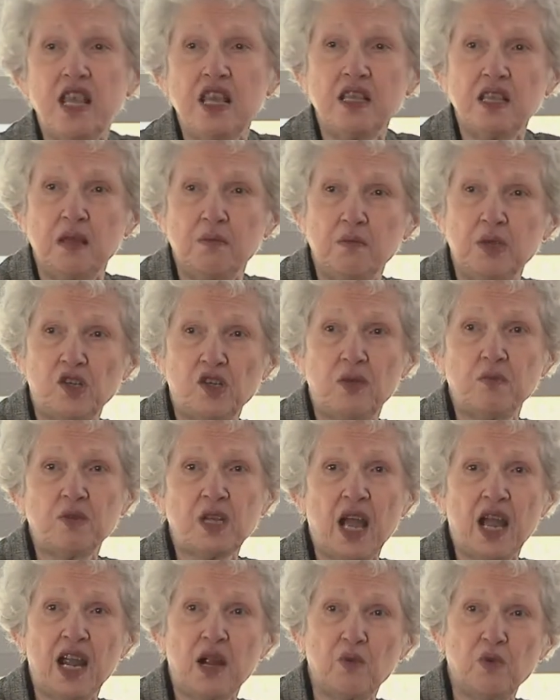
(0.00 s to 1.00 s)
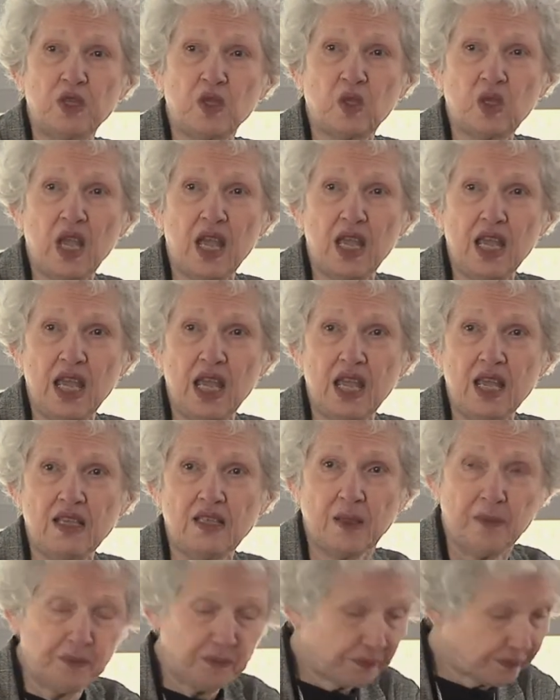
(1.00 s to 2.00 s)
thing that Bishop Dyer would say
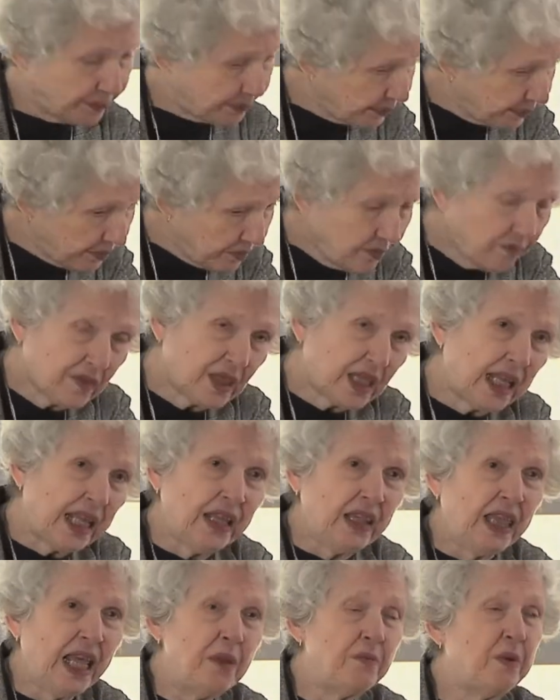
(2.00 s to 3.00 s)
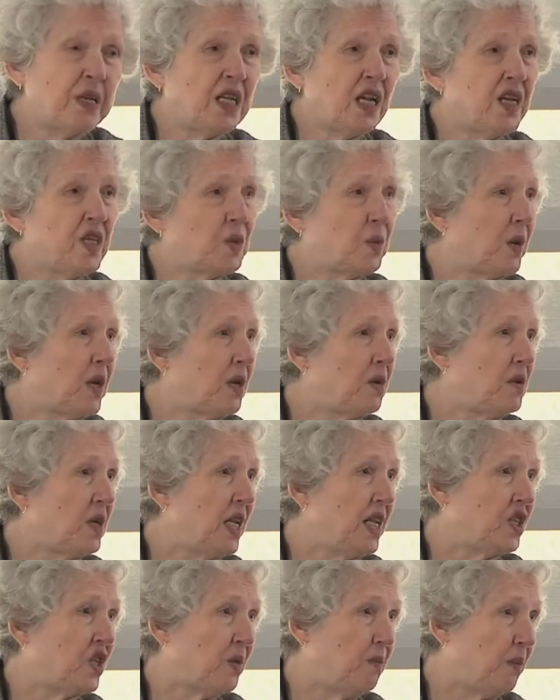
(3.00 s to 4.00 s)
is, that because we are
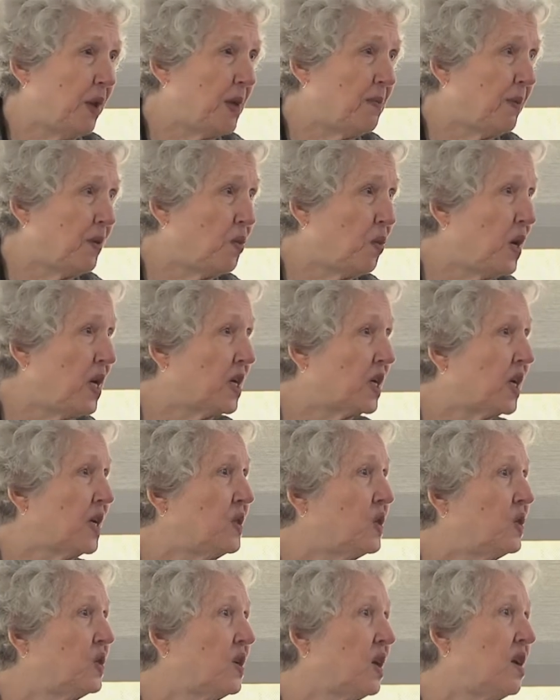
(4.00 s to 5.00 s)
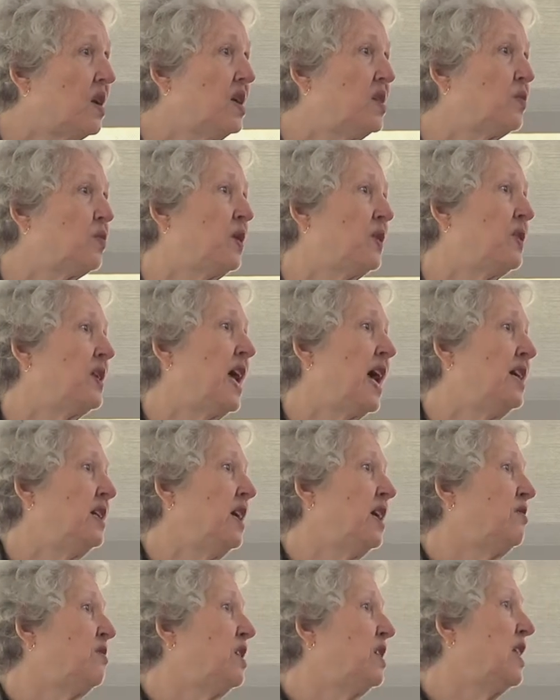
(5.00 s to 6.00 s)
religion people, we are concerned with the
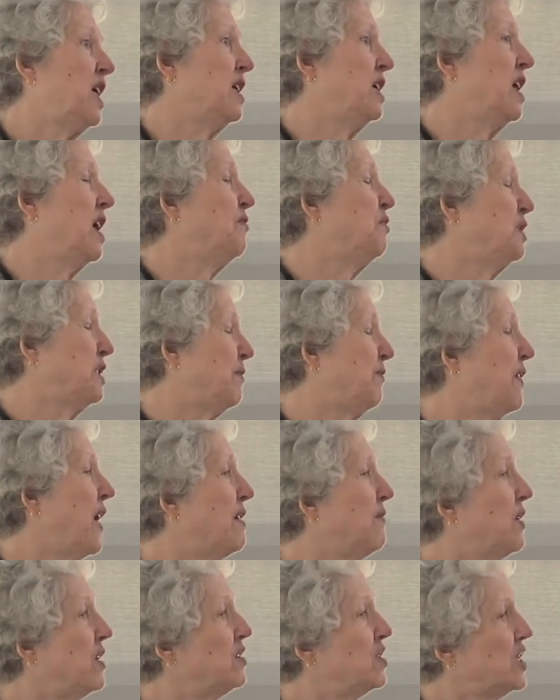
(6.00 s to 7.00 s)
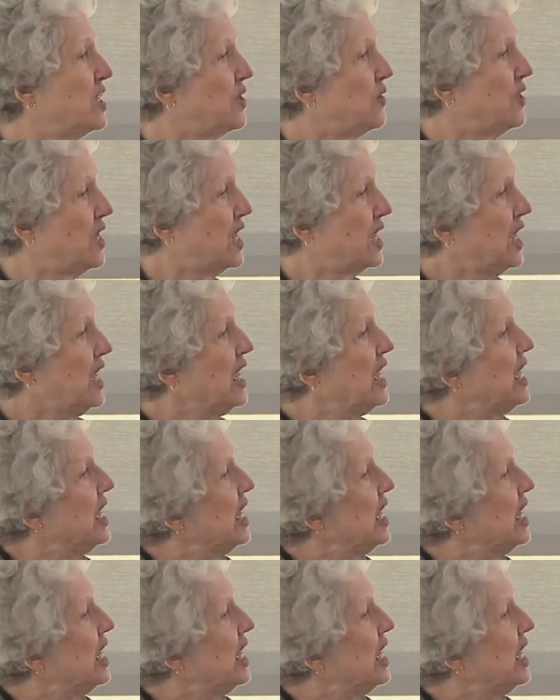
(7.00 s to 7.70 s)
500-year thing